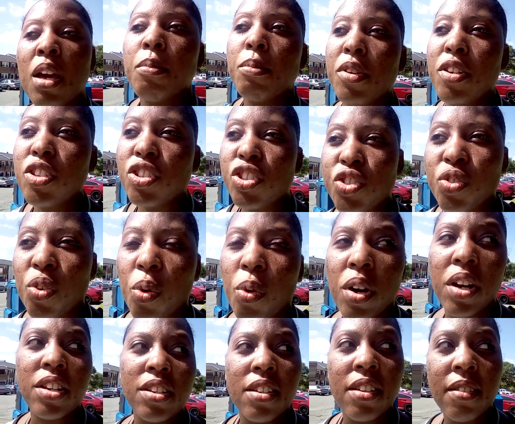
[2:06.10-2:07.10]
be
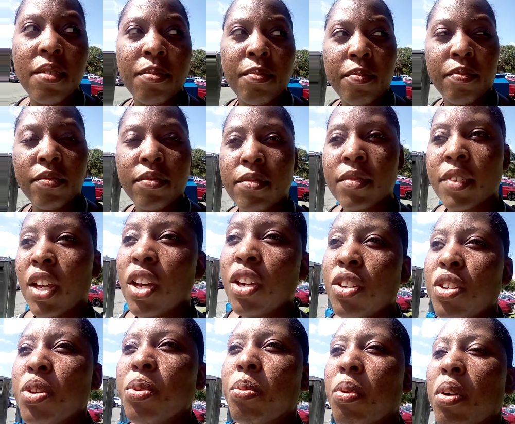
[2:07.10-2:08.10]
destroyed.
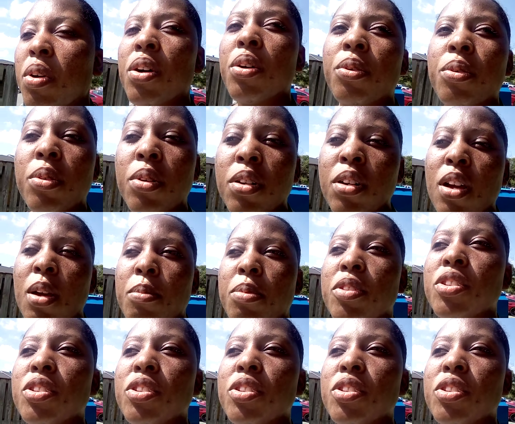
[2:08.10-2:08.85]
You will be